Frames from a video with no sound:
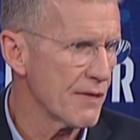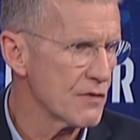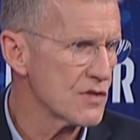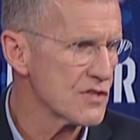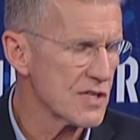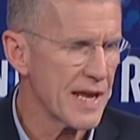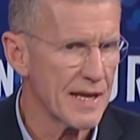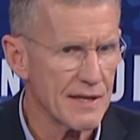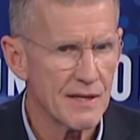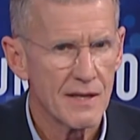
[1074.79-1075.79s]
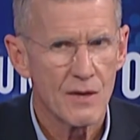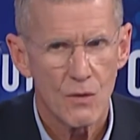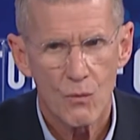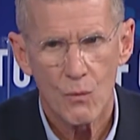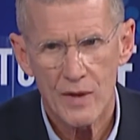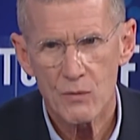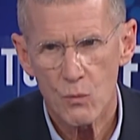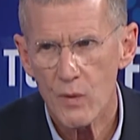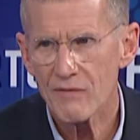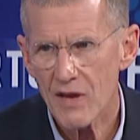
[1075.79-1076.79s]
They're just saying, we,
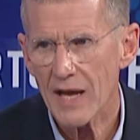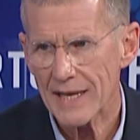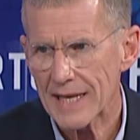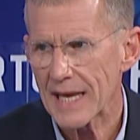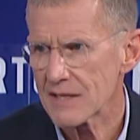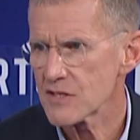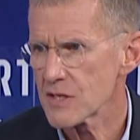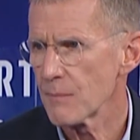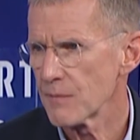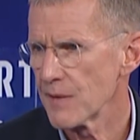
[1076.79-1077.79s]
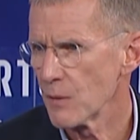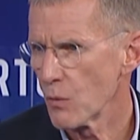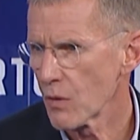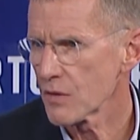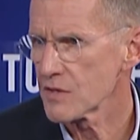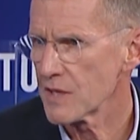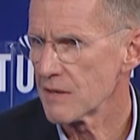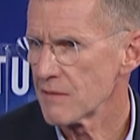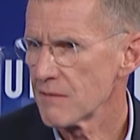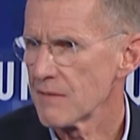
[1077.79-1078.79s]
we've got to get something that works
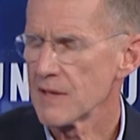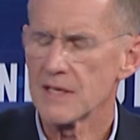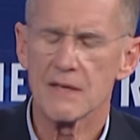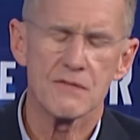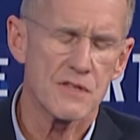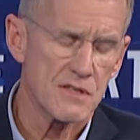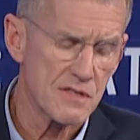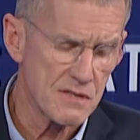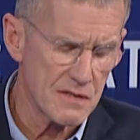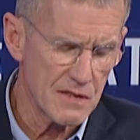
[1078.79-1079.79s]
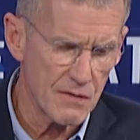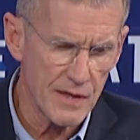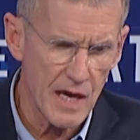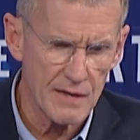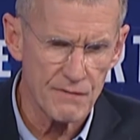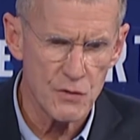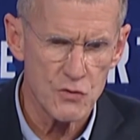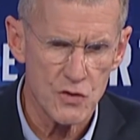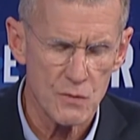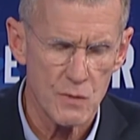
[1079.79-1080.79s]
that, that gives us you know, the kind of
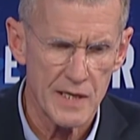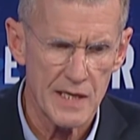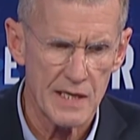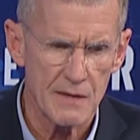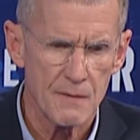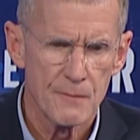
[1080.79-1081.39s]
future that we need.